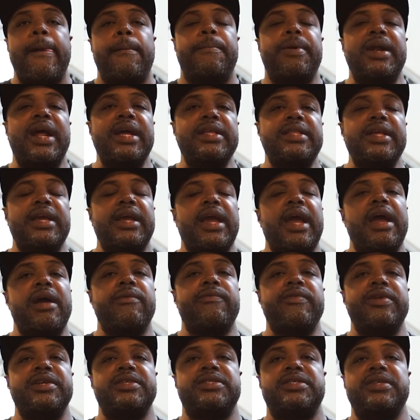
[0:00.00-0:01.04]
But I think
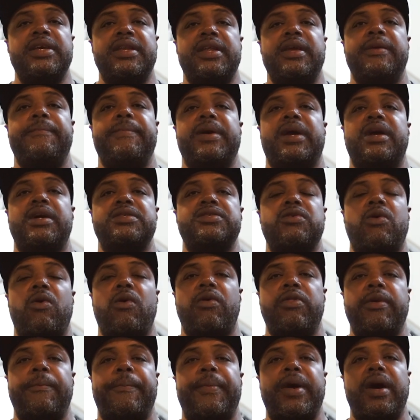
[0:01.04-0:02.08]
every city, because
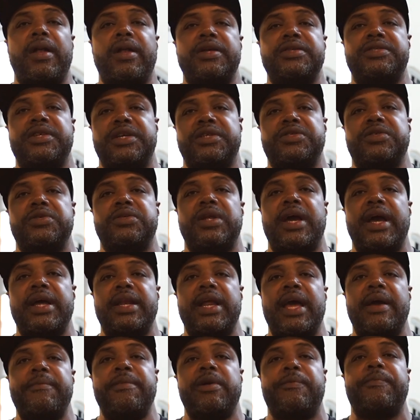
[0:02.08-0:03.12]
all the politics are
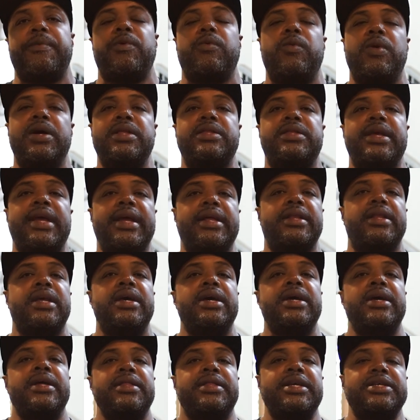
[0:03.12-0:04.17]
dynamic, but one thing
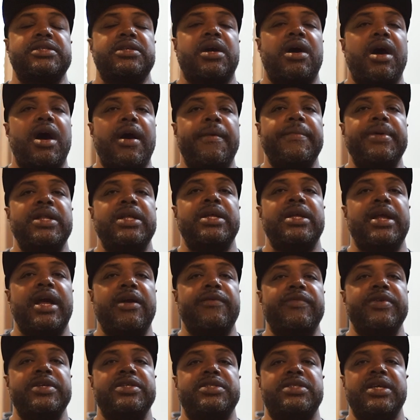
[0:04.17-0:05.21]
that's common in
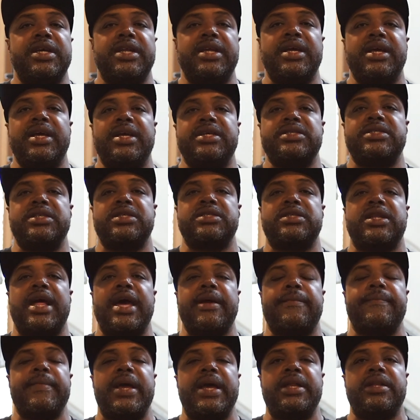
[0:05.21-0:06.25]
every city is it's
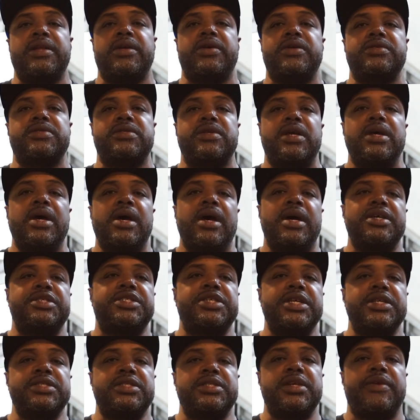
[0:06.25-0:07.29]
like, man, there's a
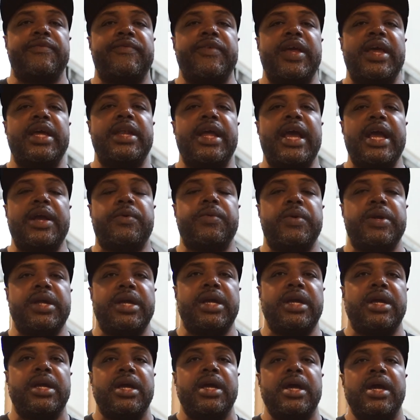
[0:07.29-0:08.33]
sense of
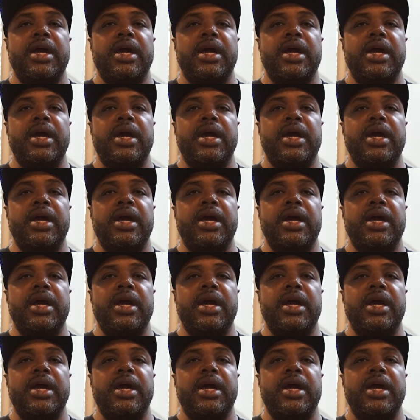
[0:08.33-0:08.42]
inequity,